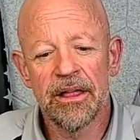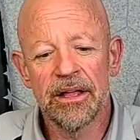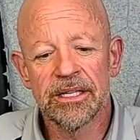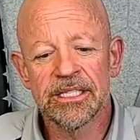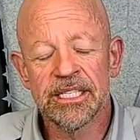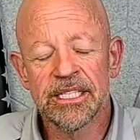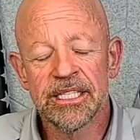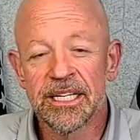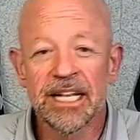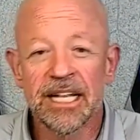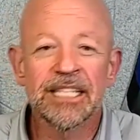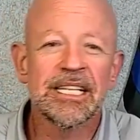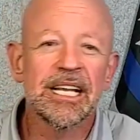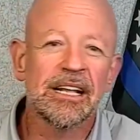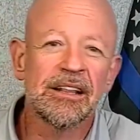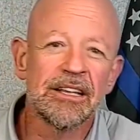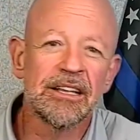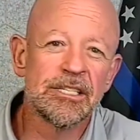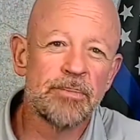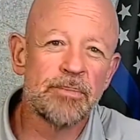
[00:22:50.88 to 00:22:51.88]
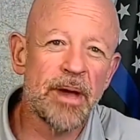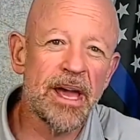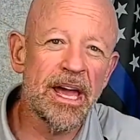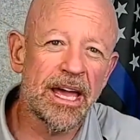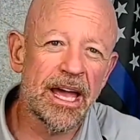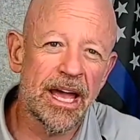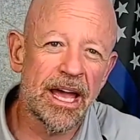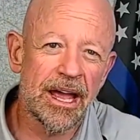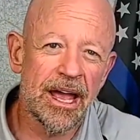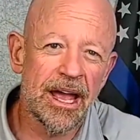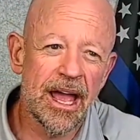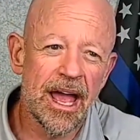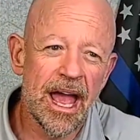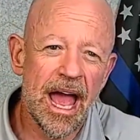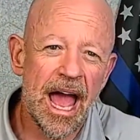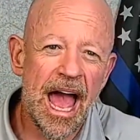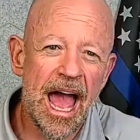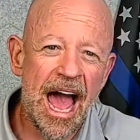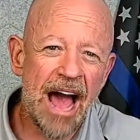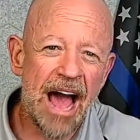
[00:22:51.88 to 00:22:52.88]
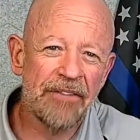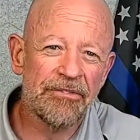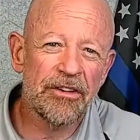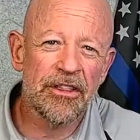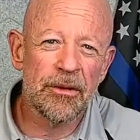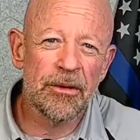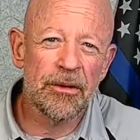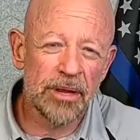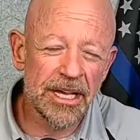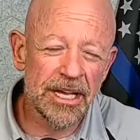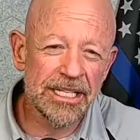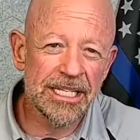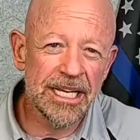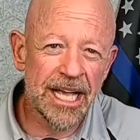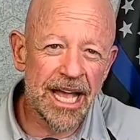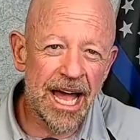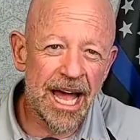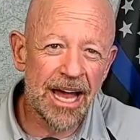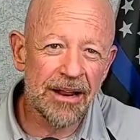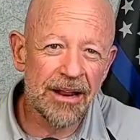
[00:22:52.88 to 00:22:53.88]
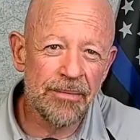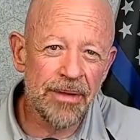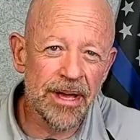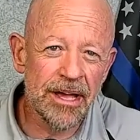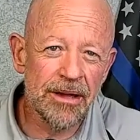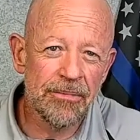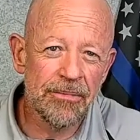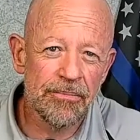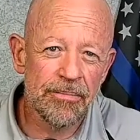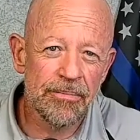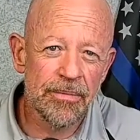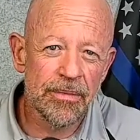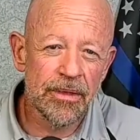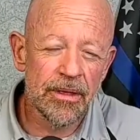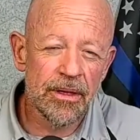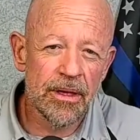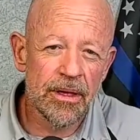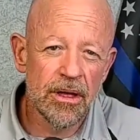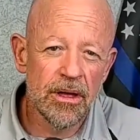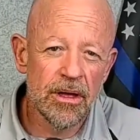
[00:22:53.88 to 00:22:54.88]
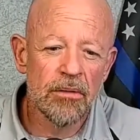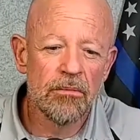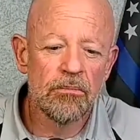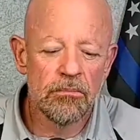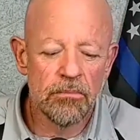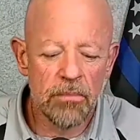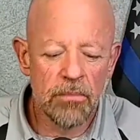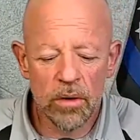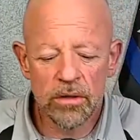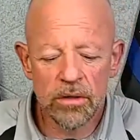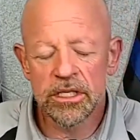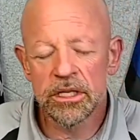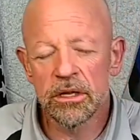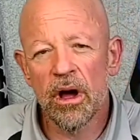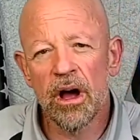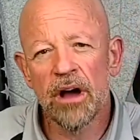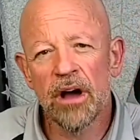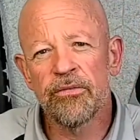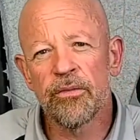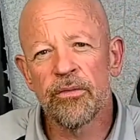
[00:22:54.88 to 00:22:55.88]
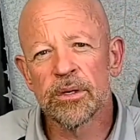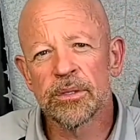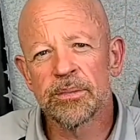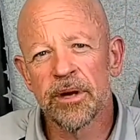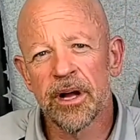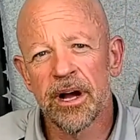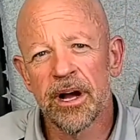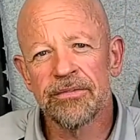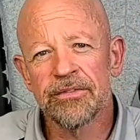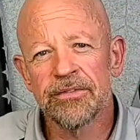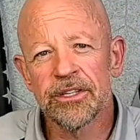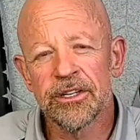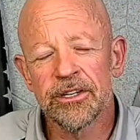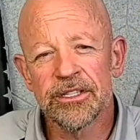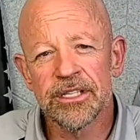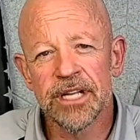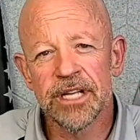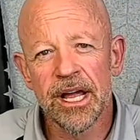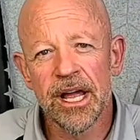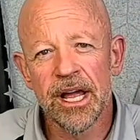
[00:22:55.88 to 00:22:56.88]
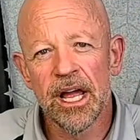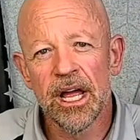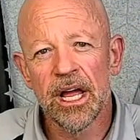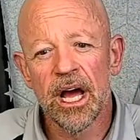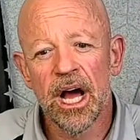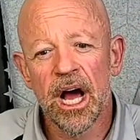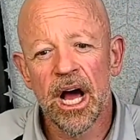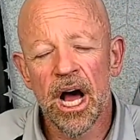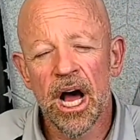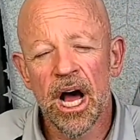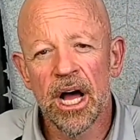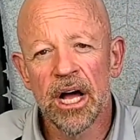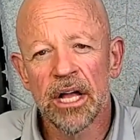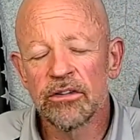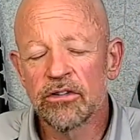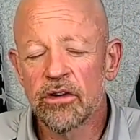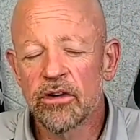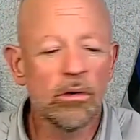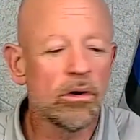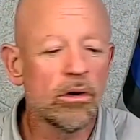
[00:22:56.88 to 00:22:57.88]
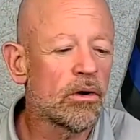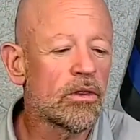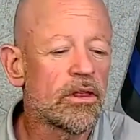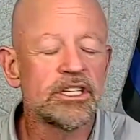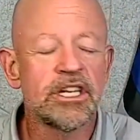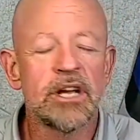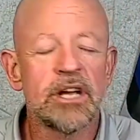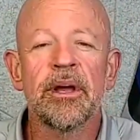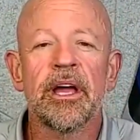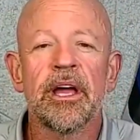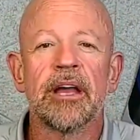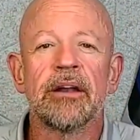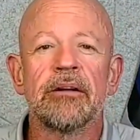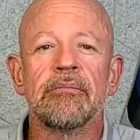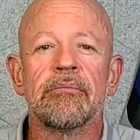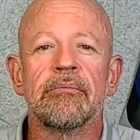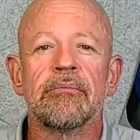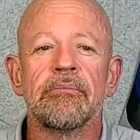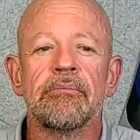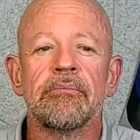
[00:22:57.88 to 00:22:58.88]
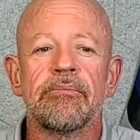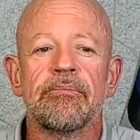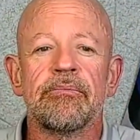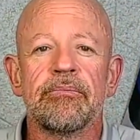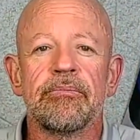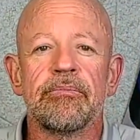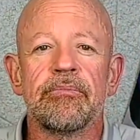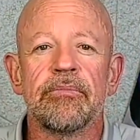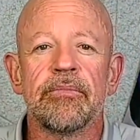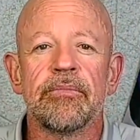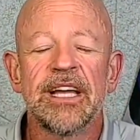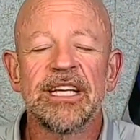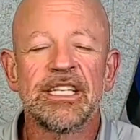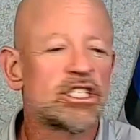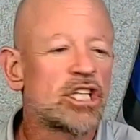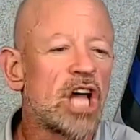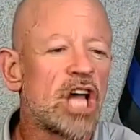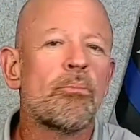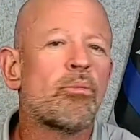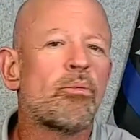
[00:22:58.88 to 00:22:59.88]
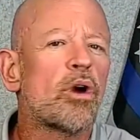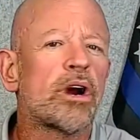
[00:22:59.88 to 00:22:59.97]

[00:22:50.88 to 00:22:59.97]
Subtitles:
statistically speaking, after the police academy, most law enforcement officers don't go to the gym again. They stop